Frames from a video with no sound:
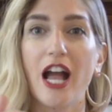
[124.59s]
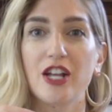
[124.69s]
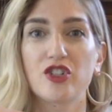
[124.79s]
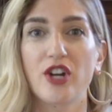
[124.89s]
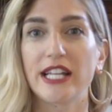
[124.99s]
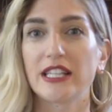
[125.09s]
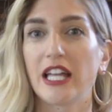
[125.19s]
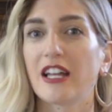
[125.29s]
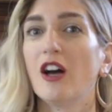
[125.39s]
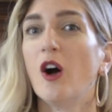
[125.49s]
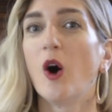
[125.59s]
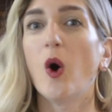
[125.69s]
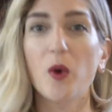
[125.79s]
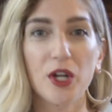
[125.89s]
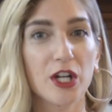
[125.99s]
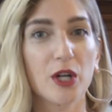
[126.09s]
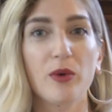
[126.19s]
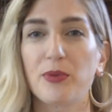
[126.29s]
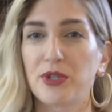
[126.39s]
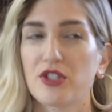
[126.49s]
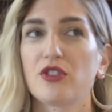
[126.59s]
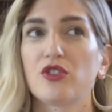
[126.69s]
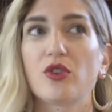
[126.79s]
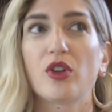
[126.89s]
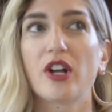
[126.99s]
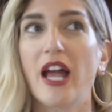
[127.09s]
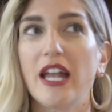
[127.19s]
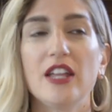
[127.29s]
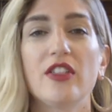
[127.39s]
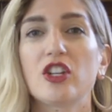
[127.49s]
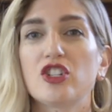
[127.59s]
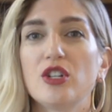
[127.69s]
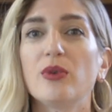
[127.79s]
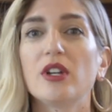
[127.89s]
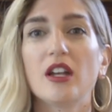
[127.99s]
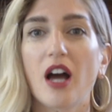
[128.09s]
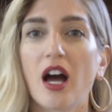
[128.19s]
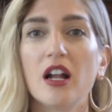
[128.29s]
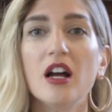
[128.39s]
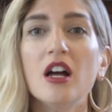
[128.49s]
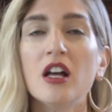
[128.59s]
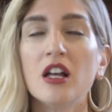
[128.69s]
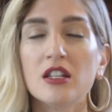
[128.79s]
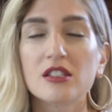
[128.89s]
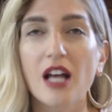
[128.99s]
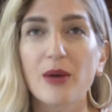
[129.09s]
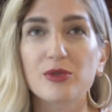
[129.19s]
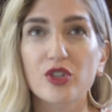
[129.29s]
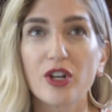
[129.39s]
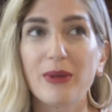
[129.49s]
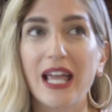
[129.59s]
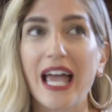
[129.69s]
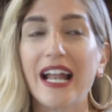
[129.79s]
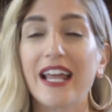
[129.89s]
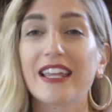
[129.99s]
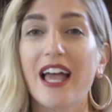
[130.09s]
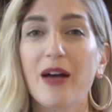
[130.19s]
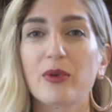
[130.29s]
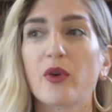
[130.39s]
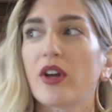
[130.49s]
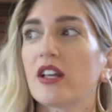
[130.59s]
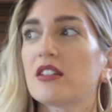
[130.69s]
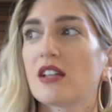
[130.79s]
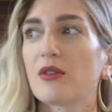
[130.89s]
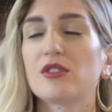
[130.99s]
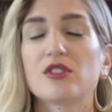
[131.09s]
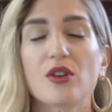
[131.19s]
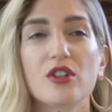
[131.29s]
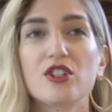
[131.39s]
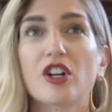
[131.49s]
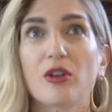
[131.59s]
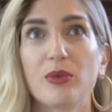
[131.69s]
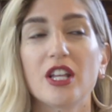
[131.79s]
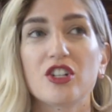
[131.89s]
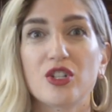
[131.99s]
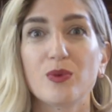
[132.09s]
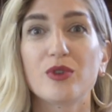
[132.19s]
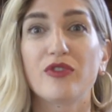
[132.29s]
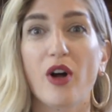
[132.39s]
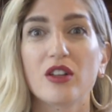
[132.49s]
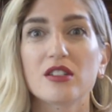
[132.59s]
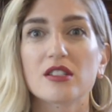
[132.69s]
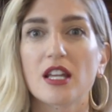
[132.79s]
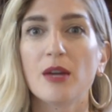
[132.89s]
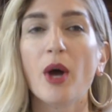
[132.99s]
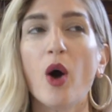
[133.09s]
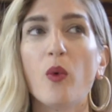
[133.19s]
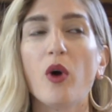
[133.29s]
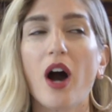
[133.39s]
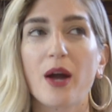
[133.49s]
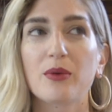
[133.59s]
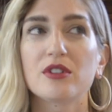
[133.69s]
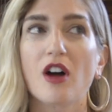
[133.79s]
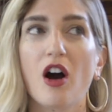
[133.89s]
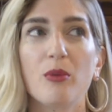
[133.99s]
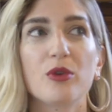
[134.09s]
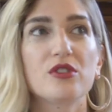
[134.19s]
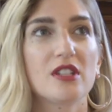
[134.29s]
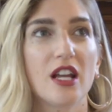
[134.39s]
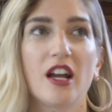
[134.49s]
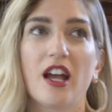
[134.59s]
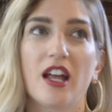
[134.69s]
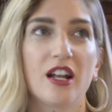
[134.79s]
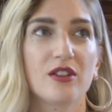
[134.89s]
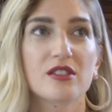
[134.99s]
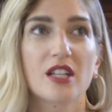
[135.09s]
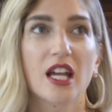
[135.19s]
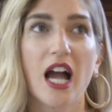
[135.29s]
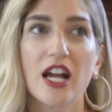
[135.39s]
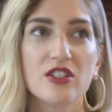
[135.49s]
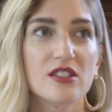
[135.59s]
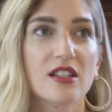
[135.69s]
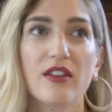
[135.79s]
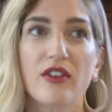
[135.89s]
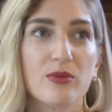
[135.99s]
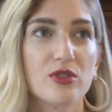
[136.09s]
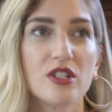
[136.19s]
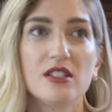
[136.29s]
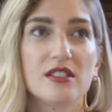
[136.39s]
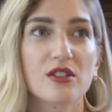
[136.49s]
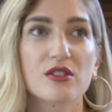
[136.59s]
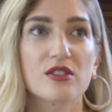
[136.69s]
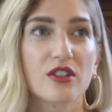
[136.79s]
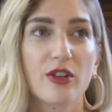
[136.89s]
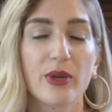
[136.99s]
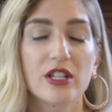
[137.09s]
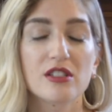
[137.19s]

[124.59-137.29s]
I tried like holding her while pushing the stroller, anything. She would not stop screaming, and I kept going because I was so determined that she would fall asleep. Well, I was almost there, and I was like, I just give up. She's still screaming.